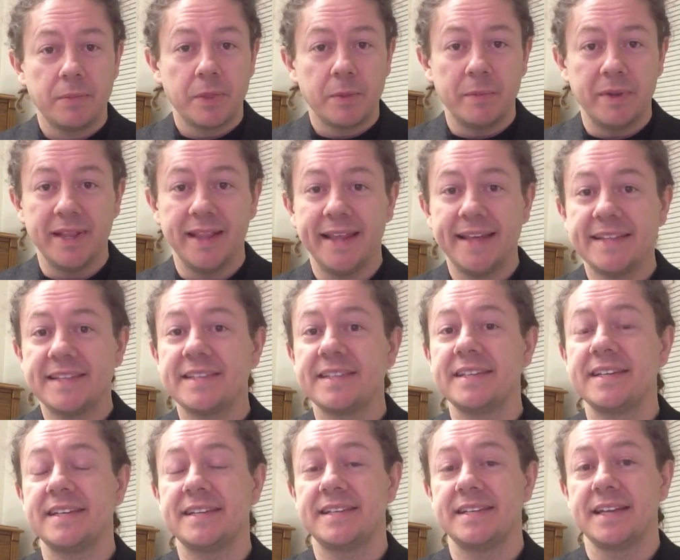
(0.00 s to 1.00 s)
But let's
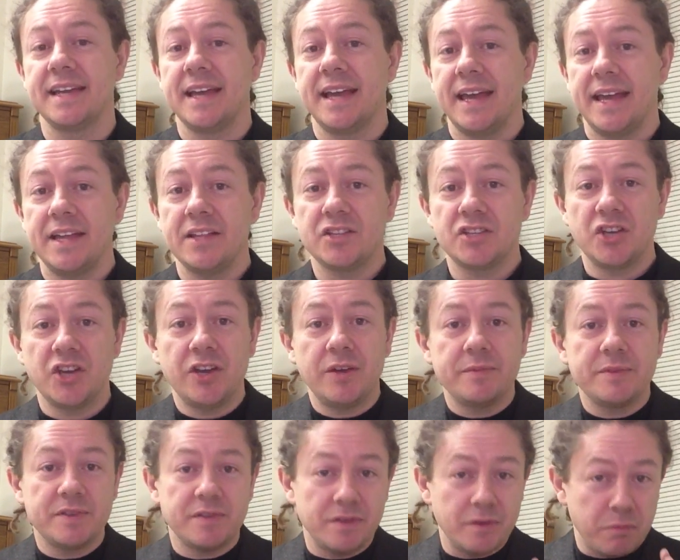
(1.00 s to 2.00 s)
just, in
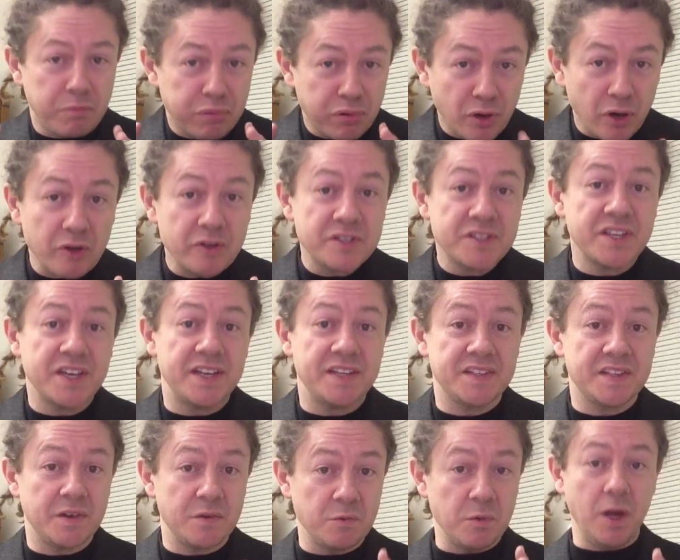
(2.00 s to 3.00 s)
terms of the process
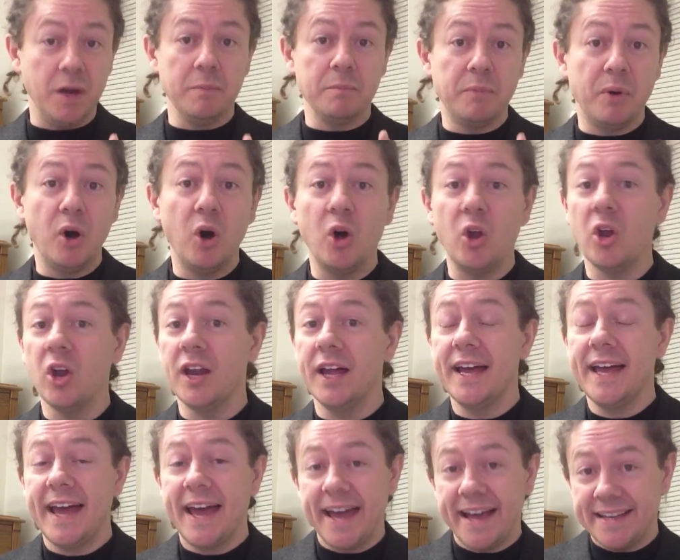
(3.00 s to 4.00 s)
that Ron Paul
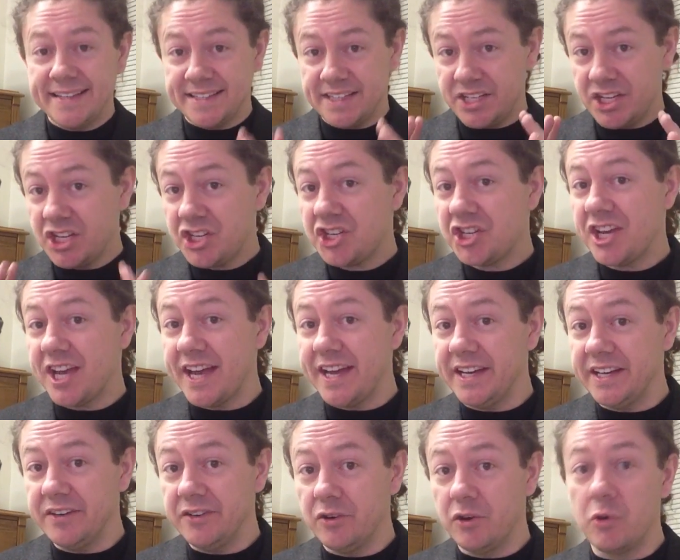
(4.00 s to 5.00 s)
has
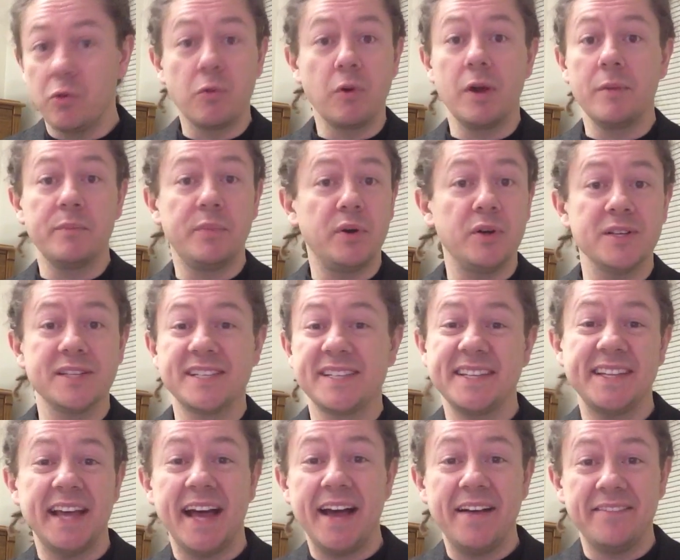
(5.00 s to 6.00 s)
initiated, or Ron Paul's
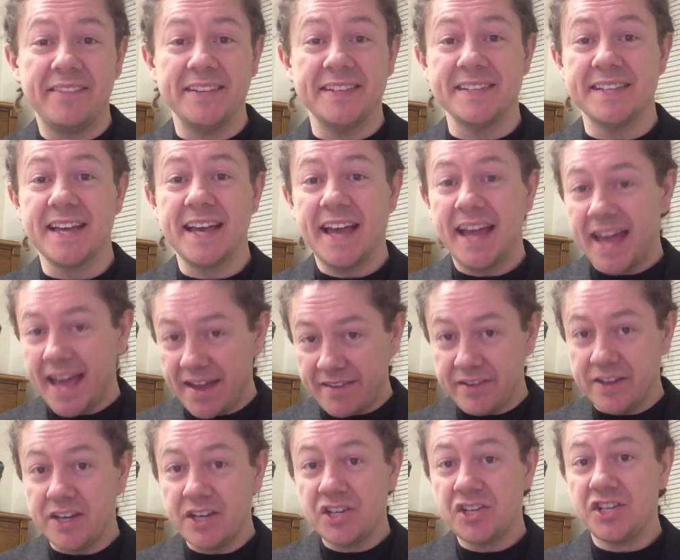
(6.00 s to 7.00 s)
staffers have
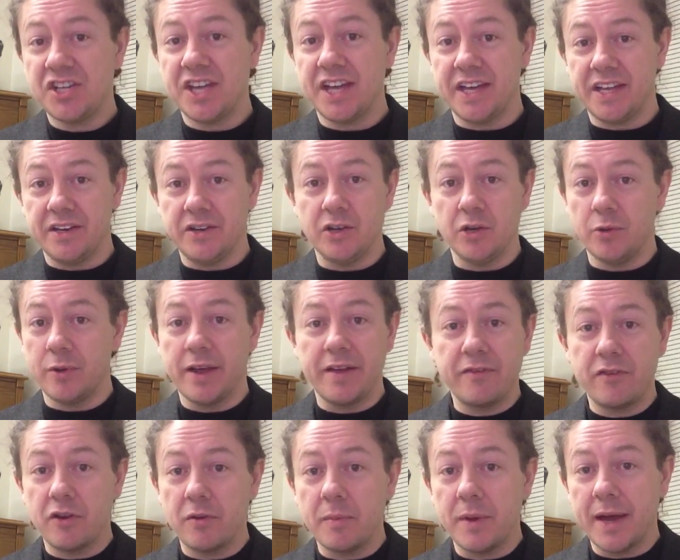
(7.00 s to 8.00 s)
initiated,
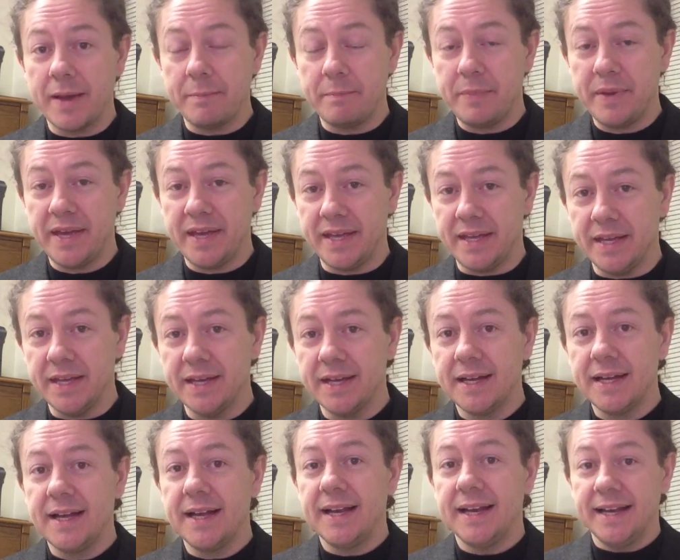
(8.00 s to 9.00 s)
whoever it might be,
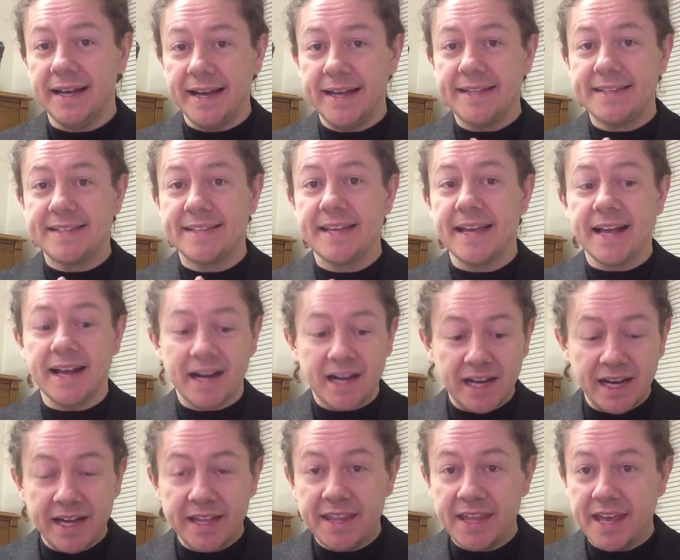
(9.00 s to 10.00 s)
let's
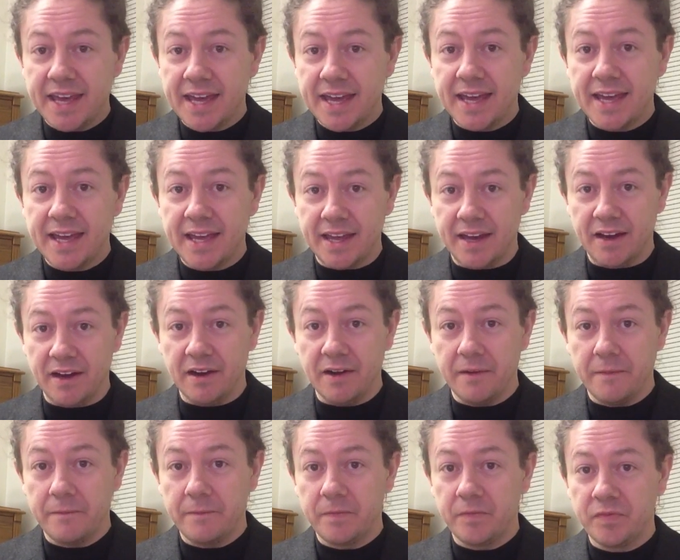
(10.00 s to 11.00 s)
clear the air here
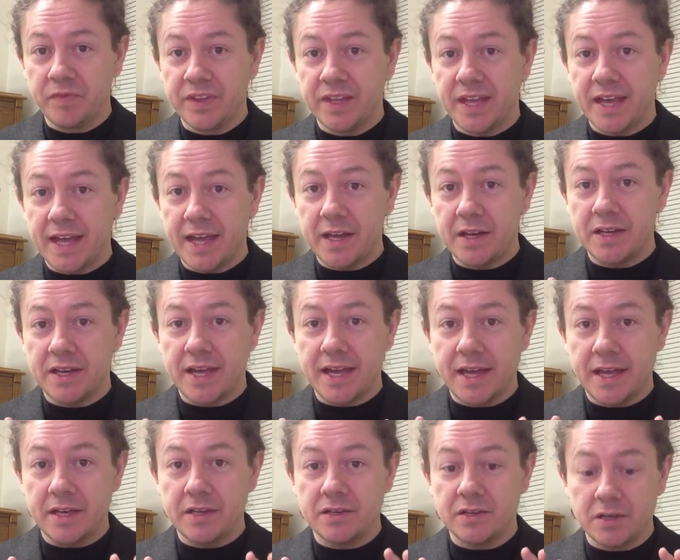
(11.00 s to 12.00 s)

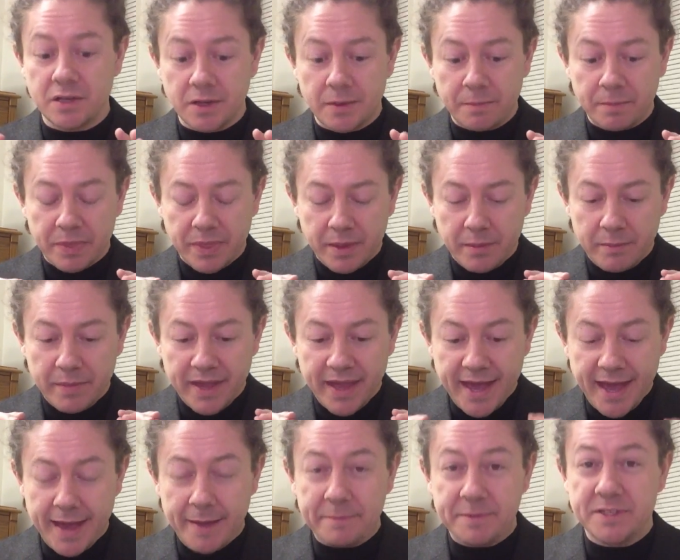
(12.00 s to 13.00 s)
and be
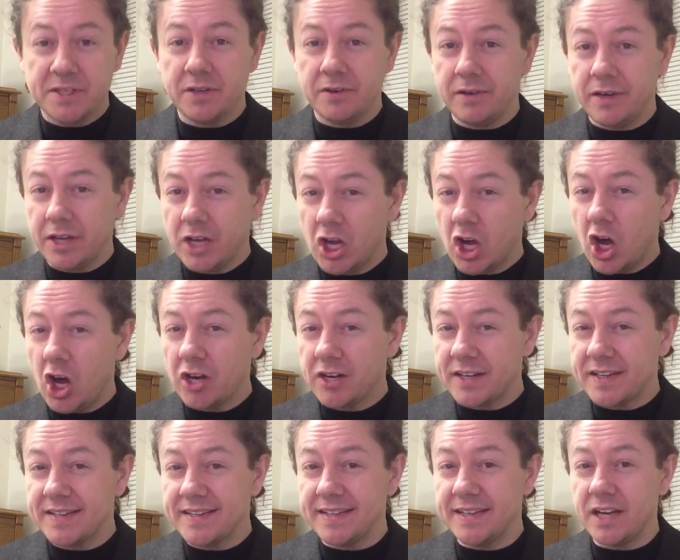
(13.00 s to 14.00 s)
absolutely
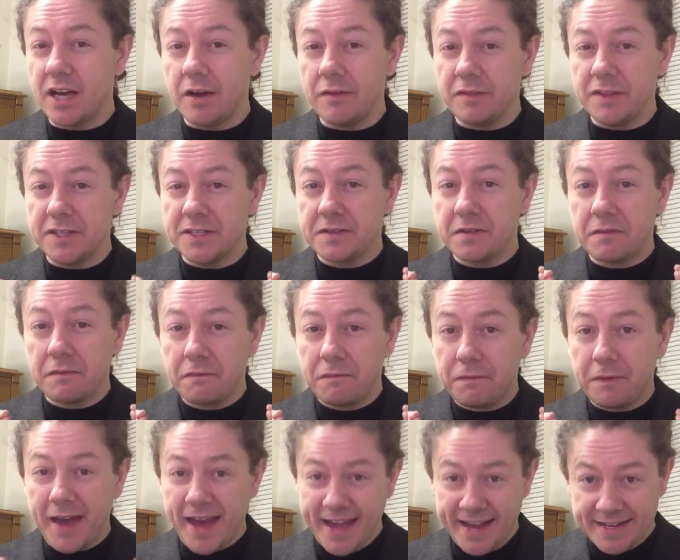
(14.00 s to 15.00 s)
cognizant of this
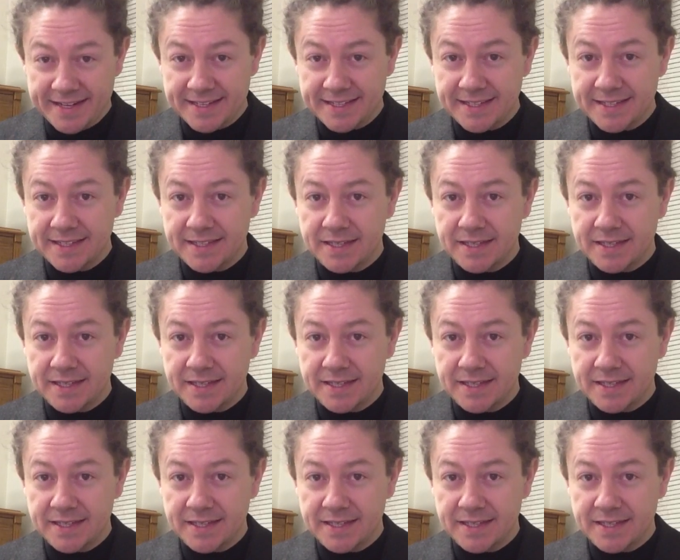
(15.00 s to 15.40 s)
fact.